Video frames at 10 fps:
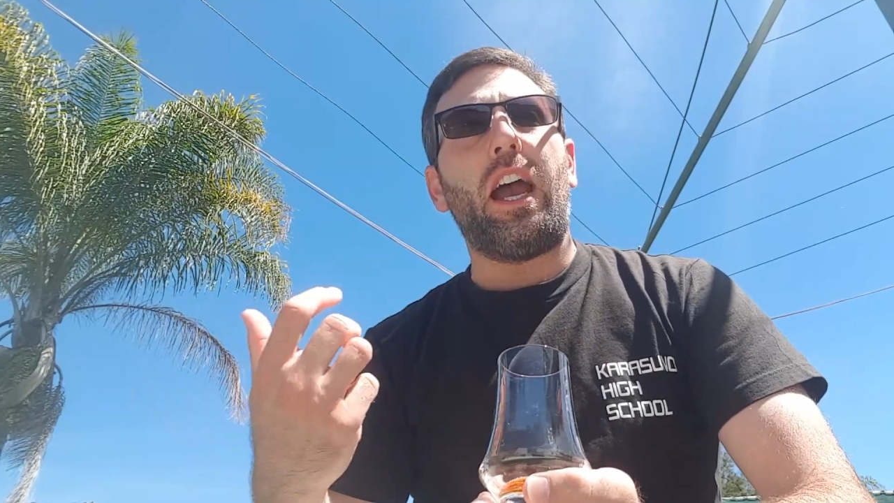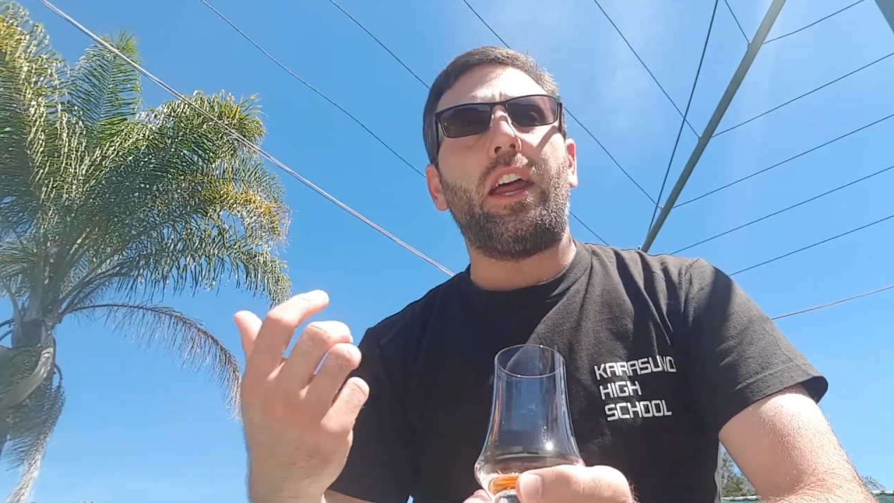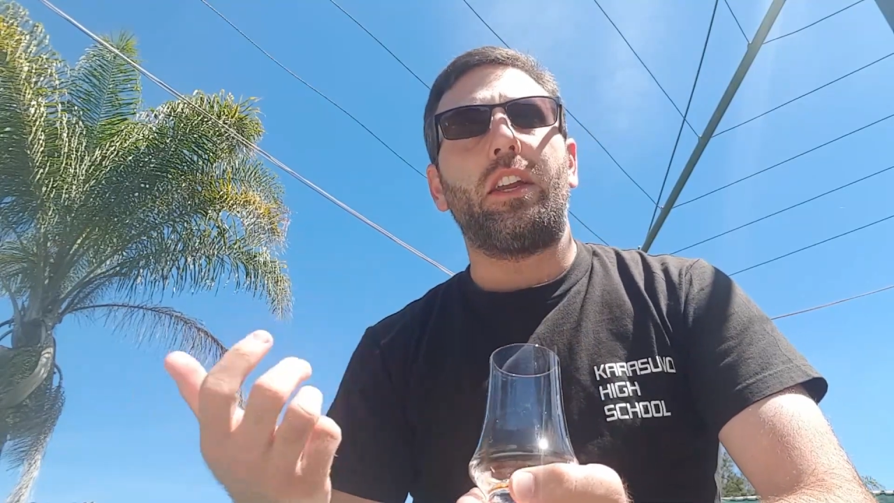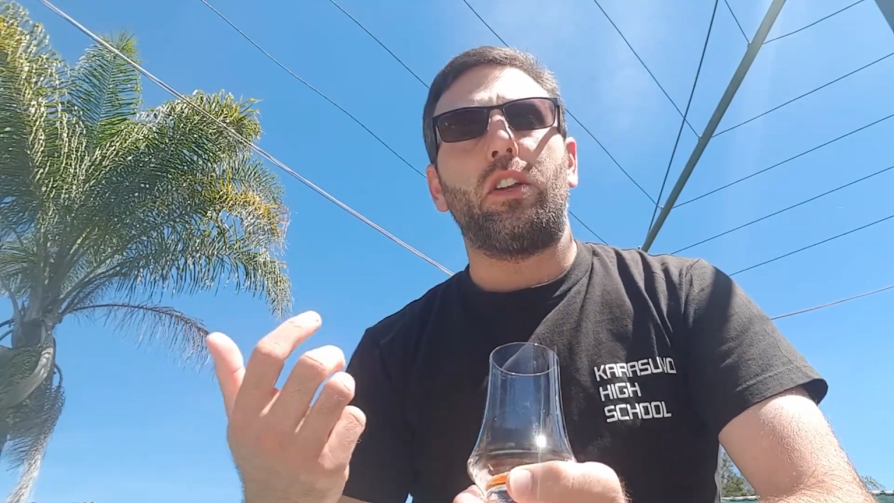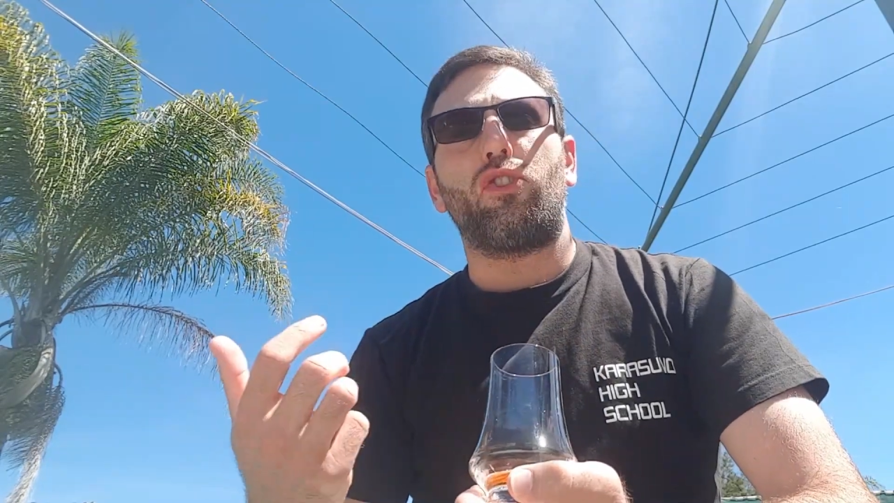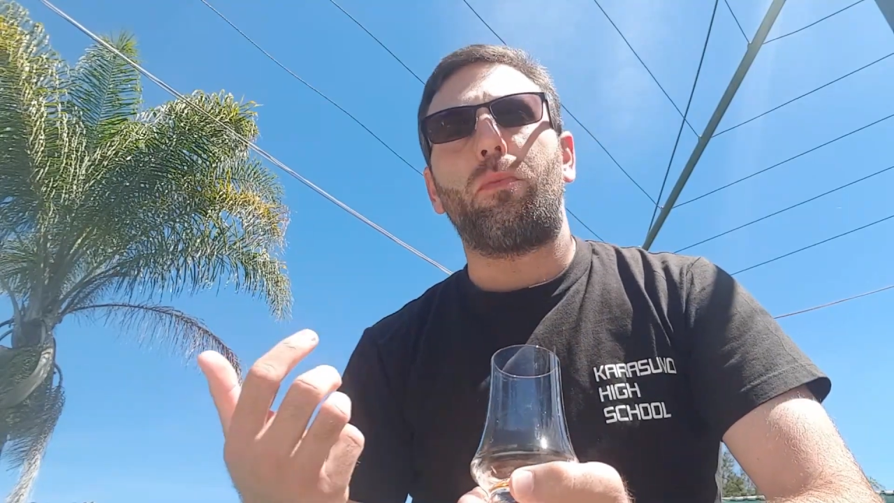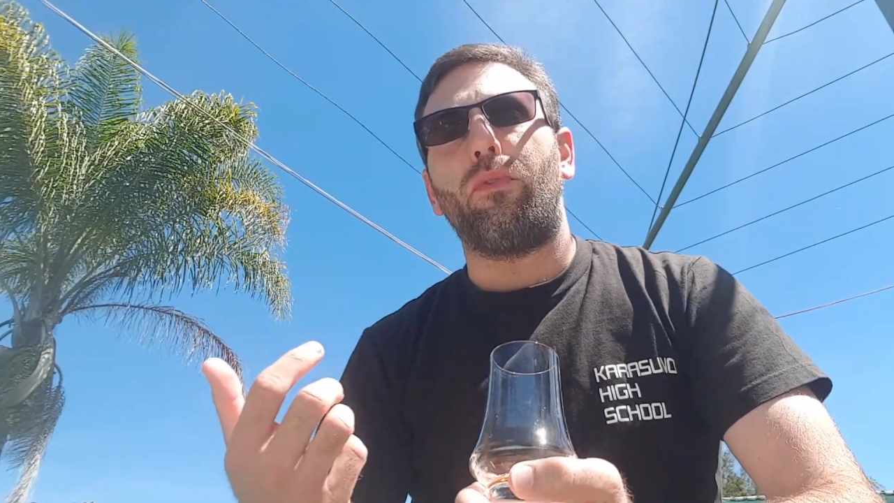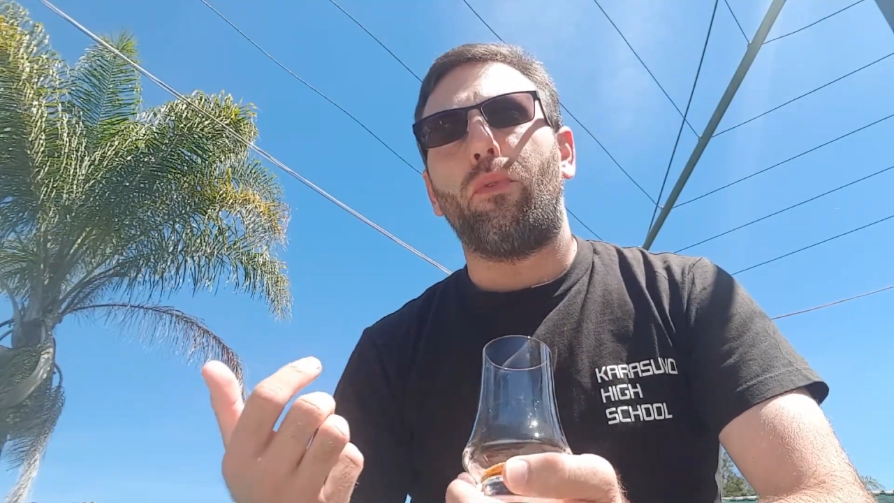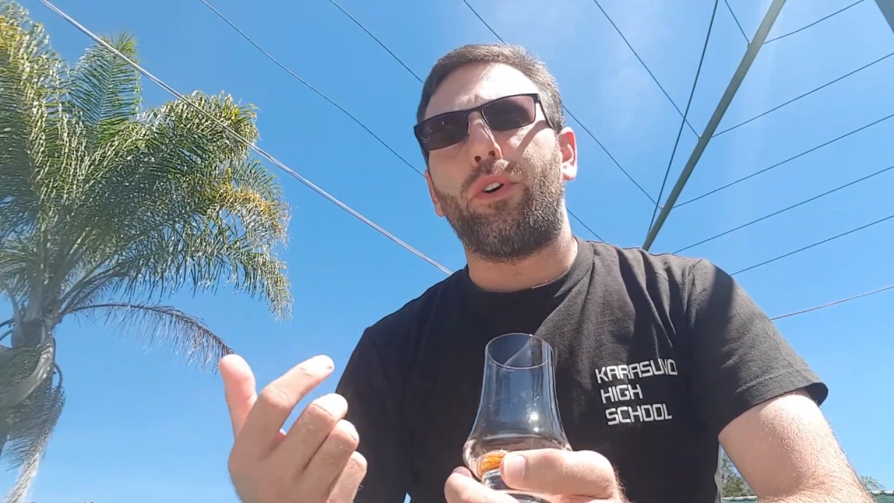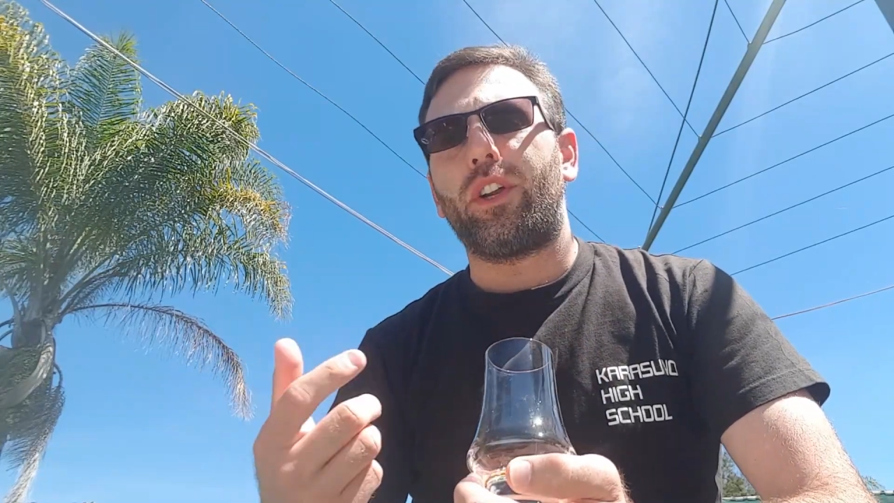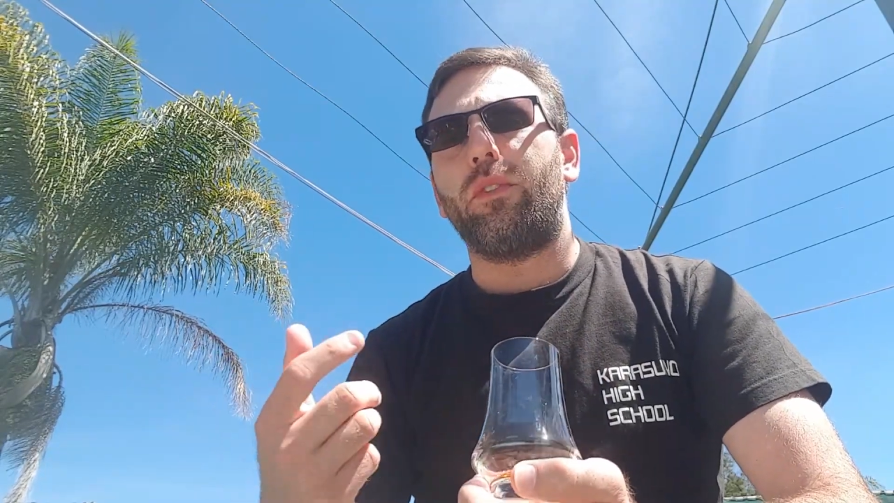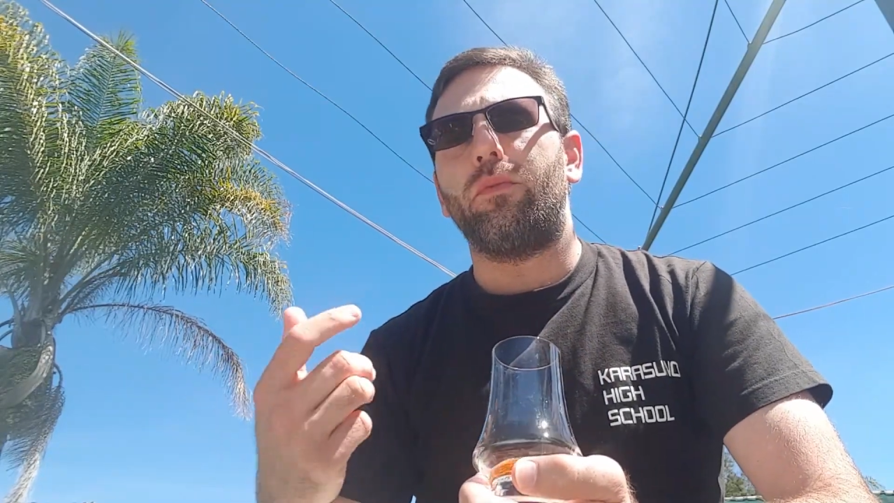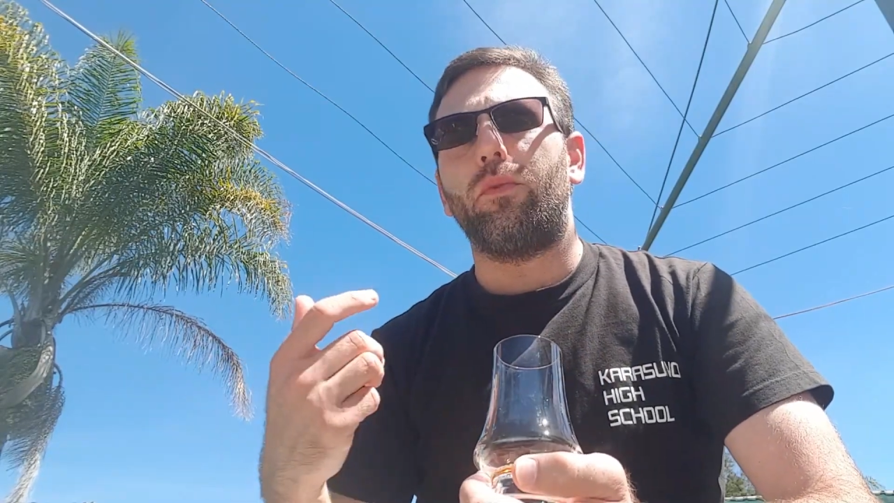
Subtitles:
adding a drop of water